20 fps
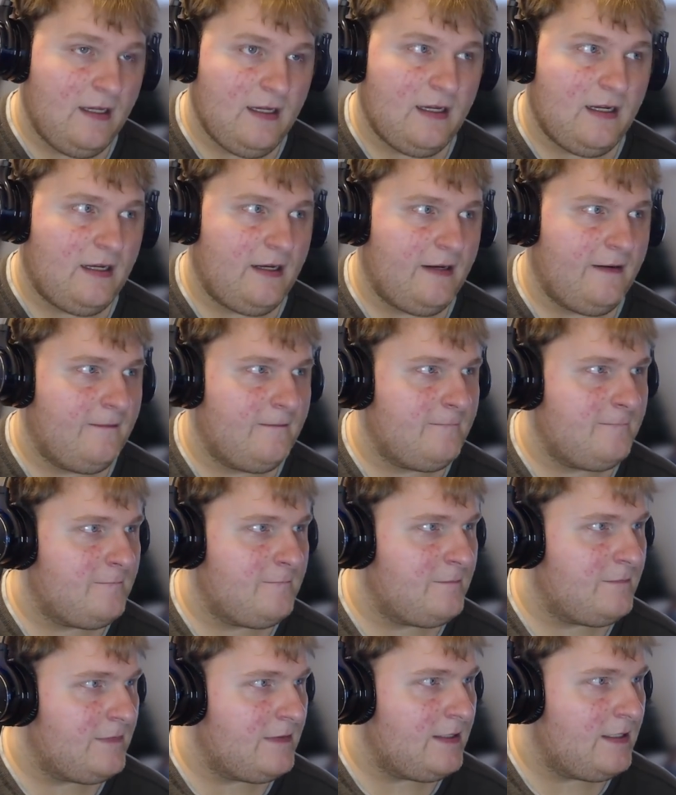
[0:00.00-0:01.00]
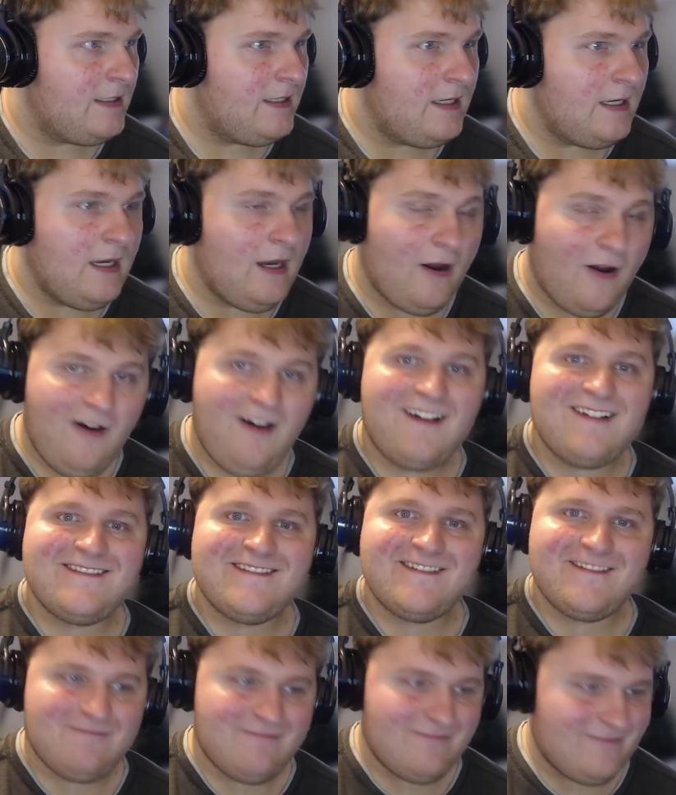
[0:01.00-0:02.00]
Huh.
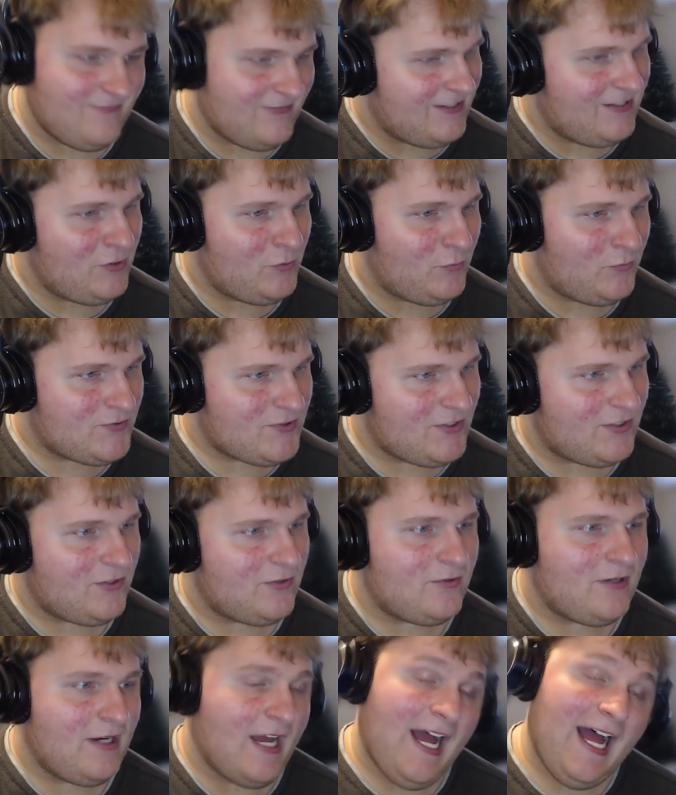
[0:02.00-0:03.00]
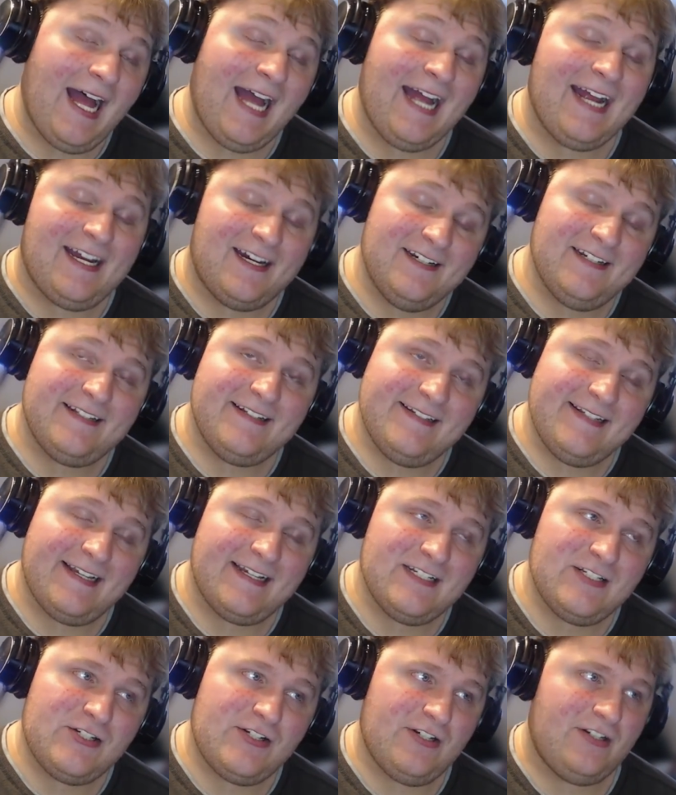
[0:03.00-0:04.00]
Awesome. So I
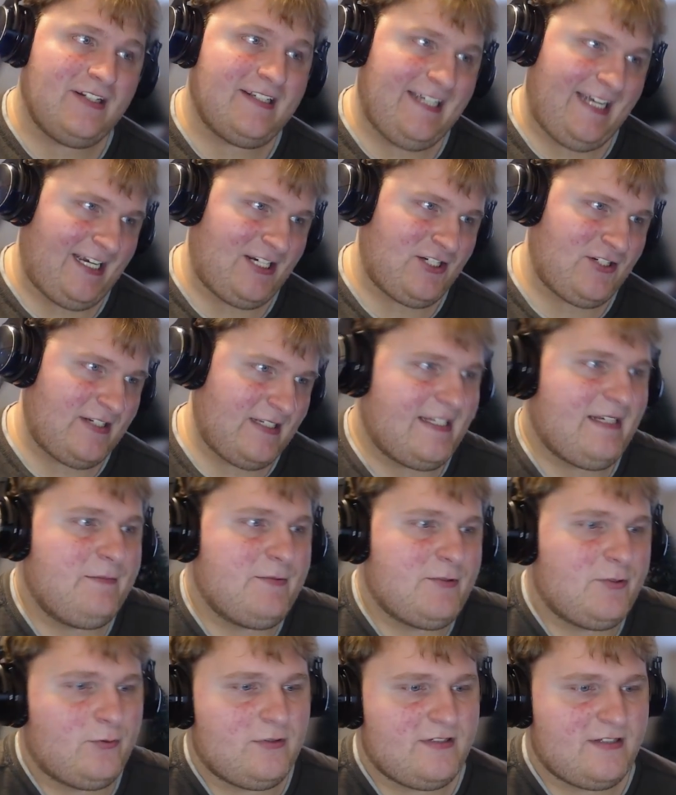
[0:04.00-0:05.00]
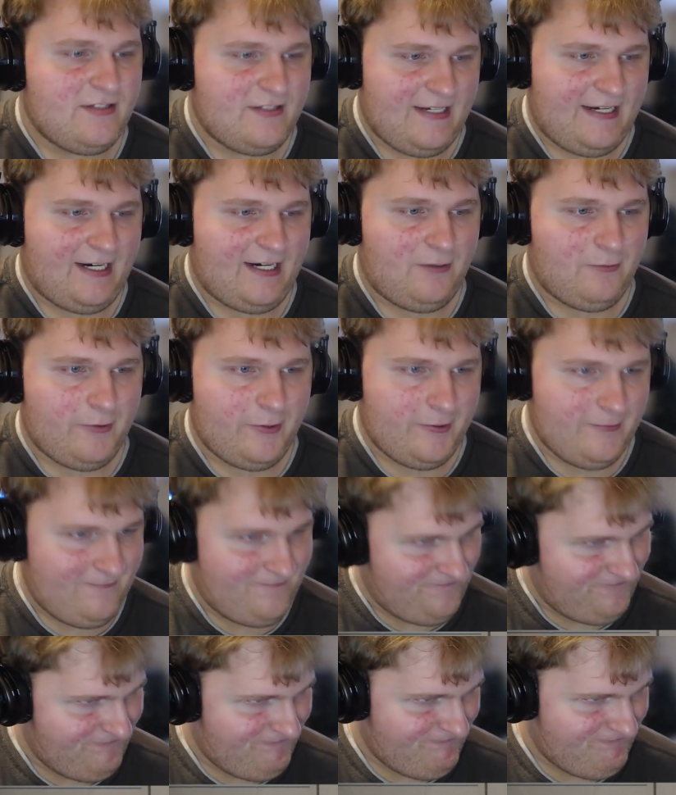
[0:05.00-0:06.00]
unintentionally actually led him towards the tower.
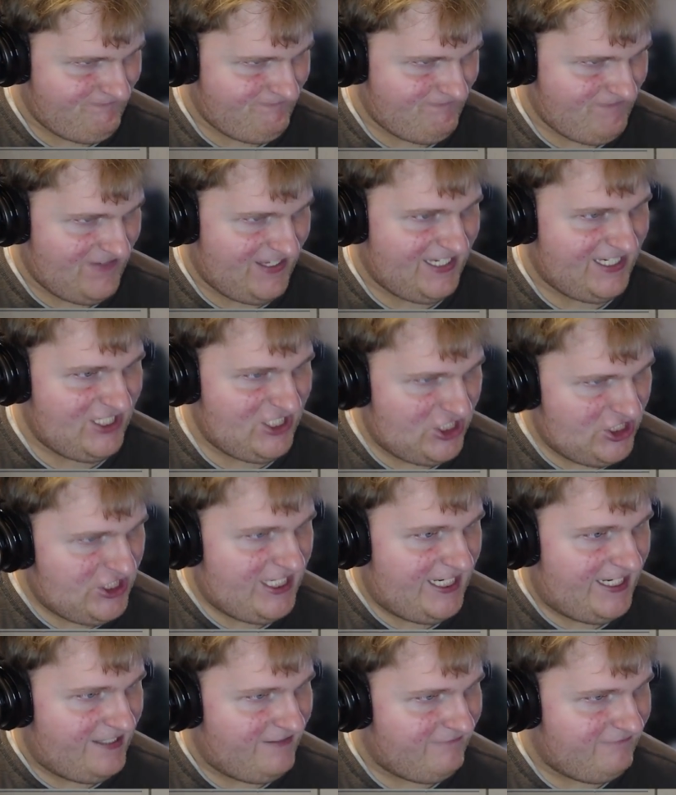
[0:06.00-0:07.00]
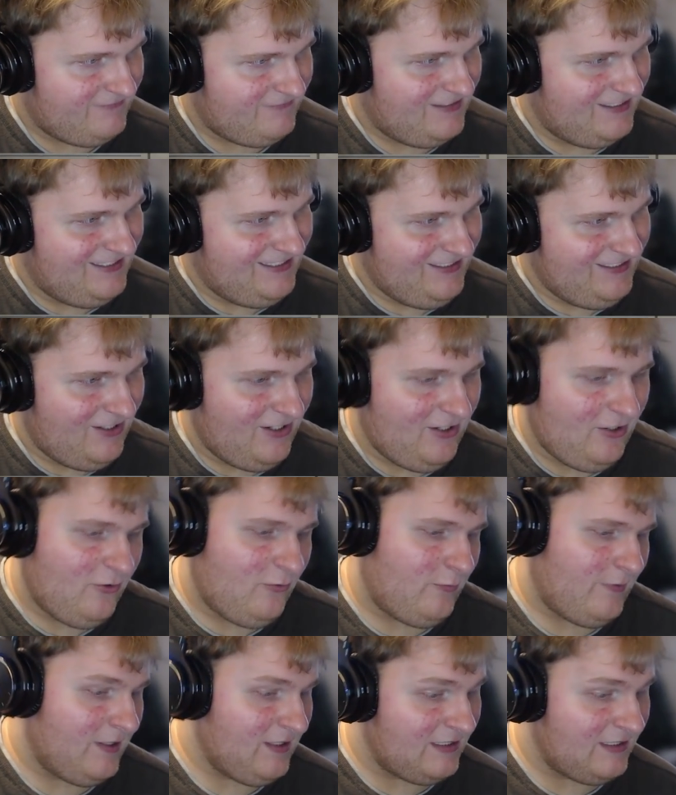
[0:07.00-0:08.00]
Shit.
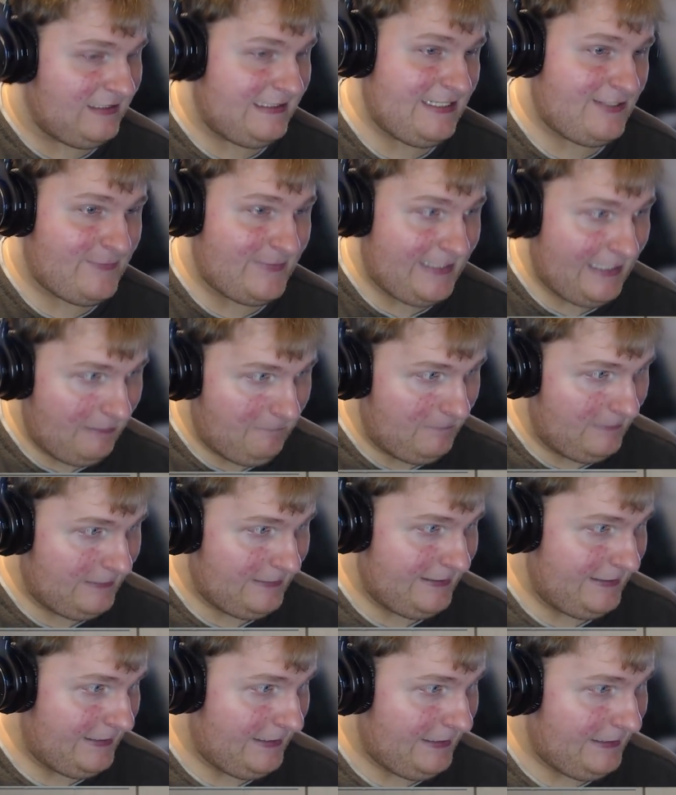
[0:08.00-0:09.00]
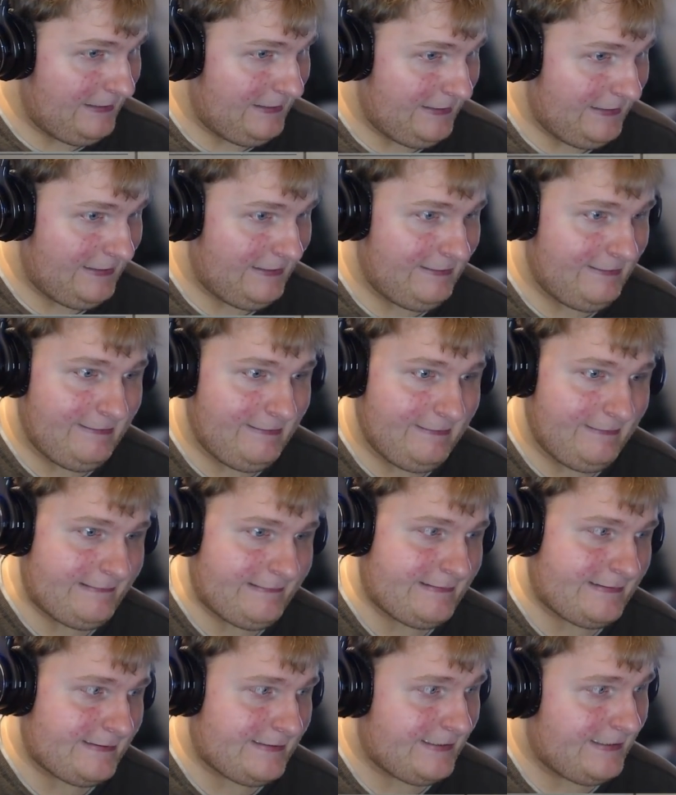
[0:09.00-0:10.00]
Oh well, at least we got one of the
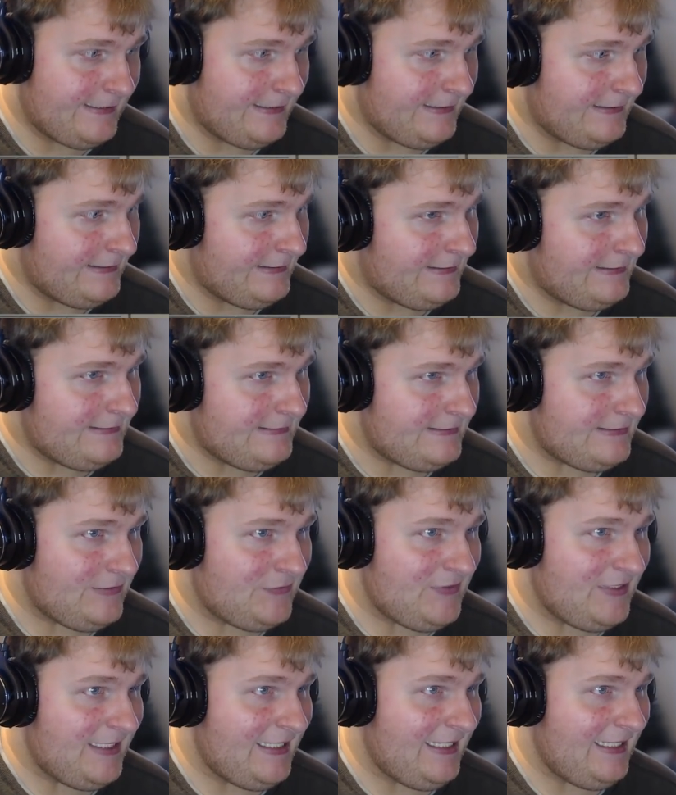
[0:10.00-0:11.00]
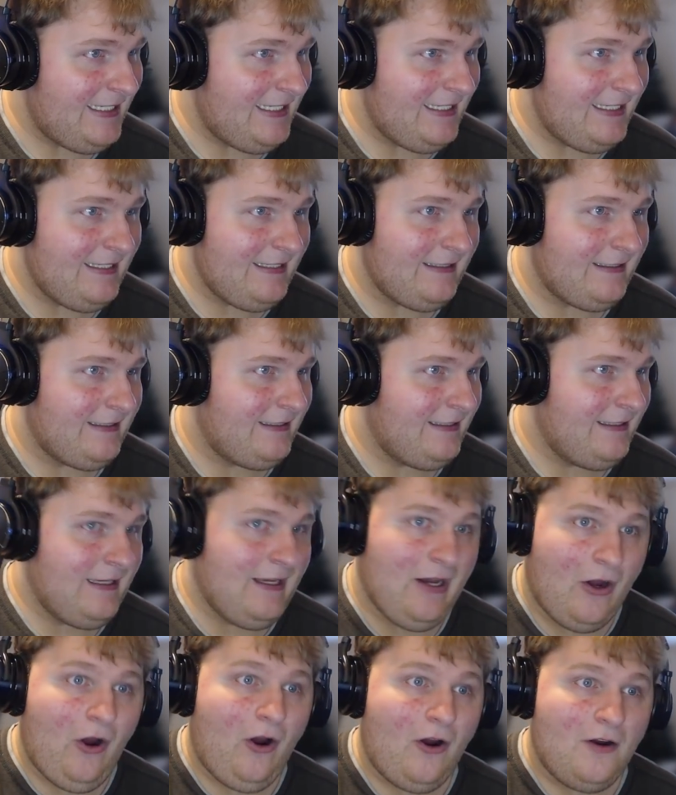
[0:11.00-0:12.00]
endings. So yeah.
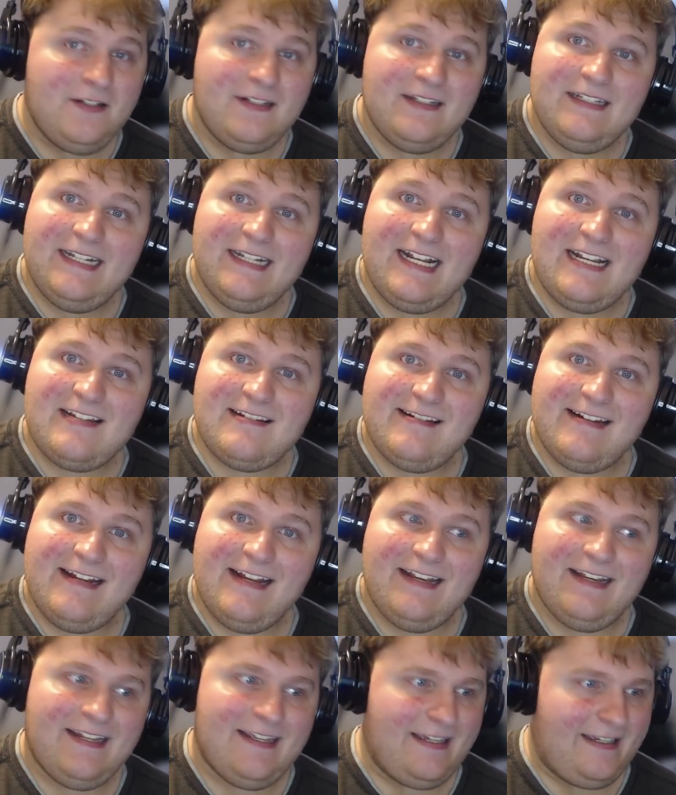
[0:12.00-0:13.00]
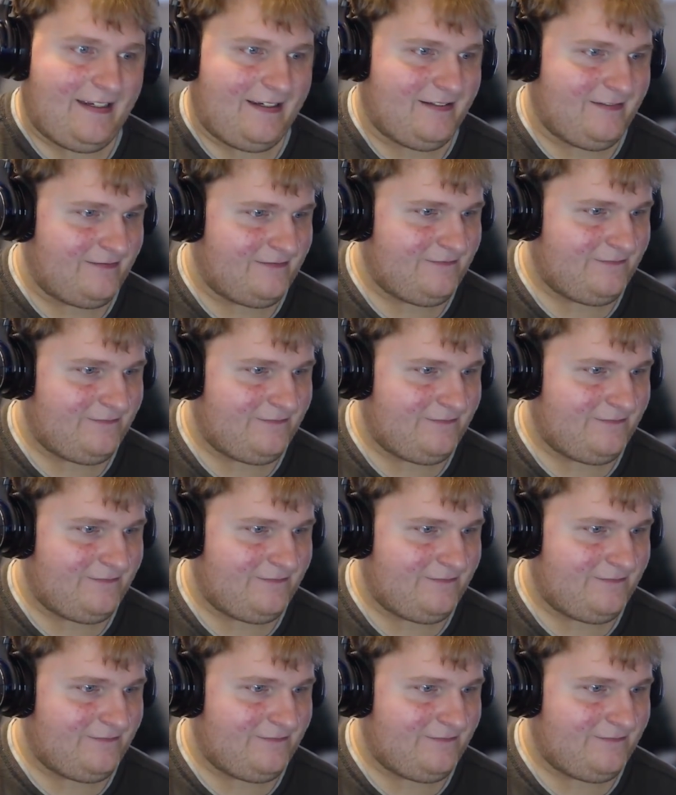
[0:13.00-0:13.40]
On to the next ending.